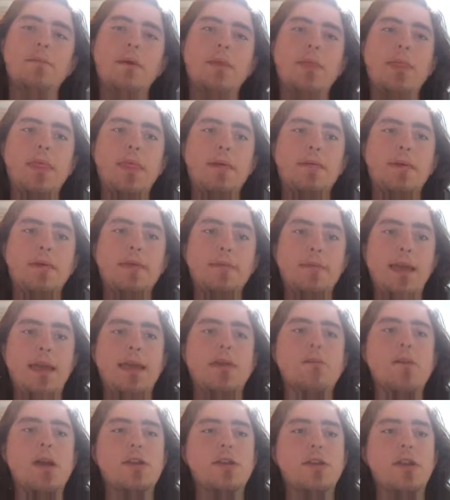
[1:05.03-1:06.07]
but but the
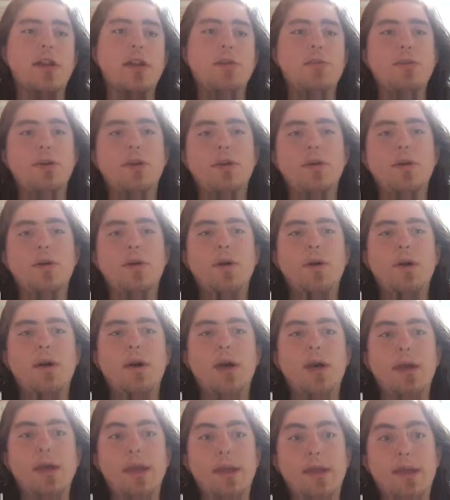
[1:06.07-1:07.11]
main question is we don't
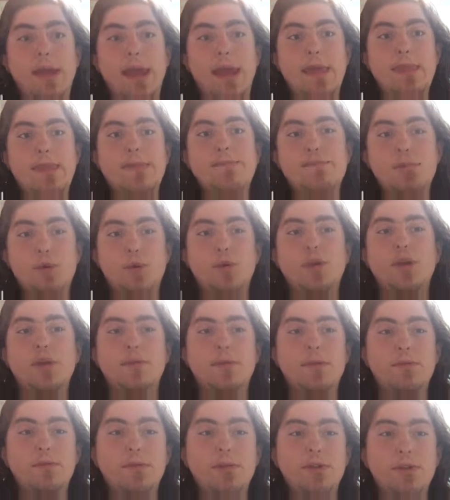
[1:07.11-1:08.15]
uh, is the movie
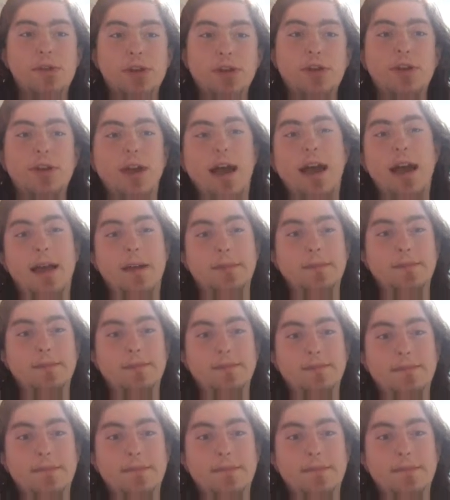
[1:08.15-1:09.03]
gonna be good or not?